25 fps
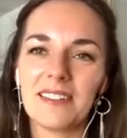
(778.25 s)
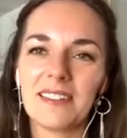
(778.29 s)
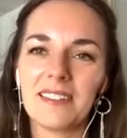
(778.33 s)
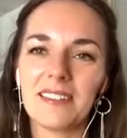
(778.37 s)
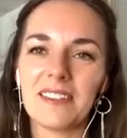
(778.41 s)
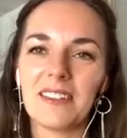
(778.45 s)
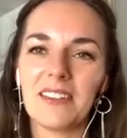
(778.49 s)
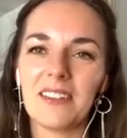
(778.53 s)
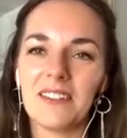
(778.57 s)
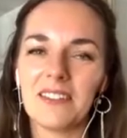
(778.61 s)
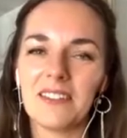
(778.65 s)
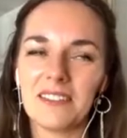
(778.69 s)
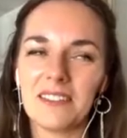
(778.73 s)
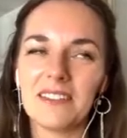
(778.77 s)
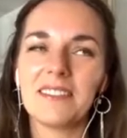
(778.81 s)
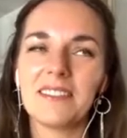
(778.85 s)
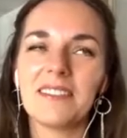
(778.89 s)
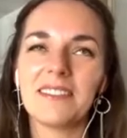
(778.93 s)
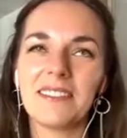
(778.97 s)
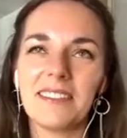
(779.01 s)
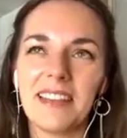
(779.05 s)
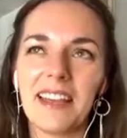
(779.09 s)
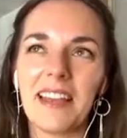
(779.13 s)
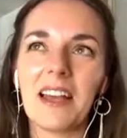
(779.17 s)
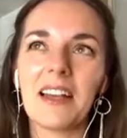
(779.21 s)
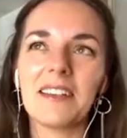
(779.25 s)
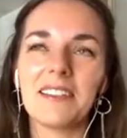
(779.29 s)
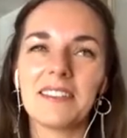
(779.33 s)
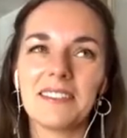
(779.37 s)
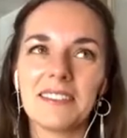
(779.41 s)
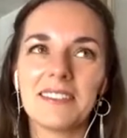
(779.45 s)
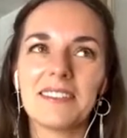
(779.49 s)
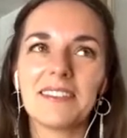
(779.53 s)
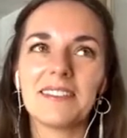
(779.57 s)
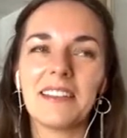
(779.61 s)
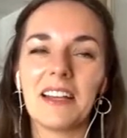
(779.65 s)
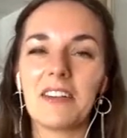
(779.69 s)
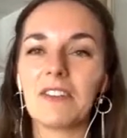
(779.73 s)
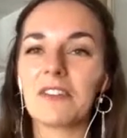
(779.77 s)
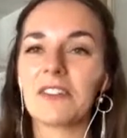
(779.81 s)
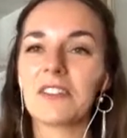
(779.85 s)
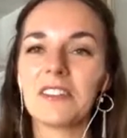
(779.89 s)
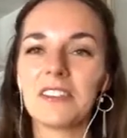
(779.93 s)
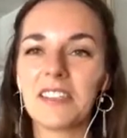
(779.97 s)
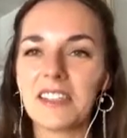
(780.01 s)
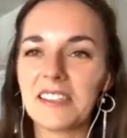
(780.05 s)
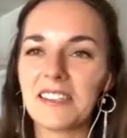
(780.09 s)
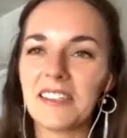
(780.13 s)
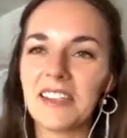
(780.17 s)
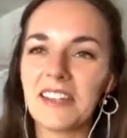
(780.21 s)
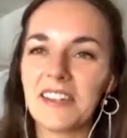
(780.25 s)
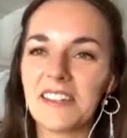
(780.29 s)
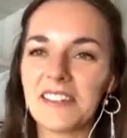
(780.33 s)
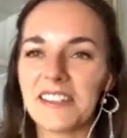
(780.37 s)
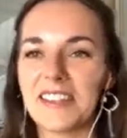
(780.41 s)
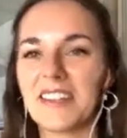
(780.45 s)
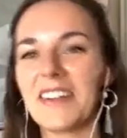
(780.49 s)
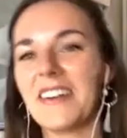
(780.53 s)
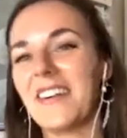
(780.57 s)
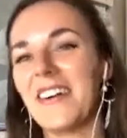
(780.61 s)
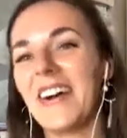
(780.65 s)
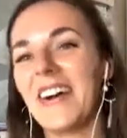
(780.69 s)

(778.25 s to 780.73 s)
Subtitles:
So yeah, that was 6 years ago.